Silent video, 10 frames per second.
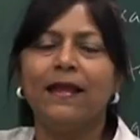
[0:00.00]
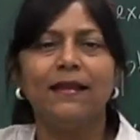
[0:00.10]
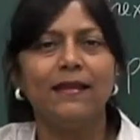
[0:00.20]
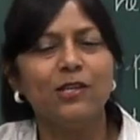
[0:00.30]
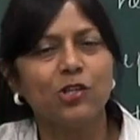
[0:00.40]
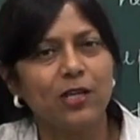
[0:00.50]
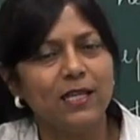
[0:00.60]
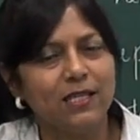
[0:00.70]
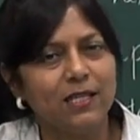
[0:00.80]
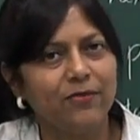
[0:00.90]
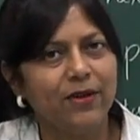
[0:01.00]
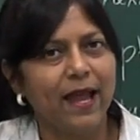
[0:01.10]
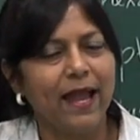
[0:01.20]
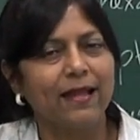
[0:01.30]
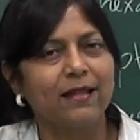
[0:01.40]
Let each interior
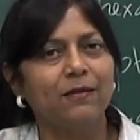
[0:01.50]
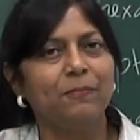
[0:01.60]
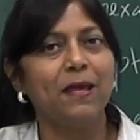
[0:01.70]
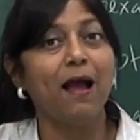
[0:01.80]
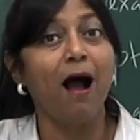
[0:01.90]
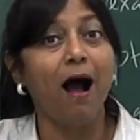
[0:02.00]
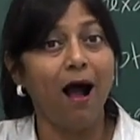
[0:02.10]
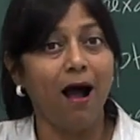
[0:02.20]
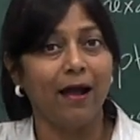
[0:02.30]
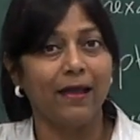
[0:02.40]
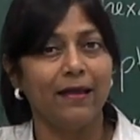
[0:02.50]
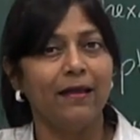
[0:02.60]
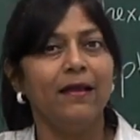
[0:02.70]
angle be I.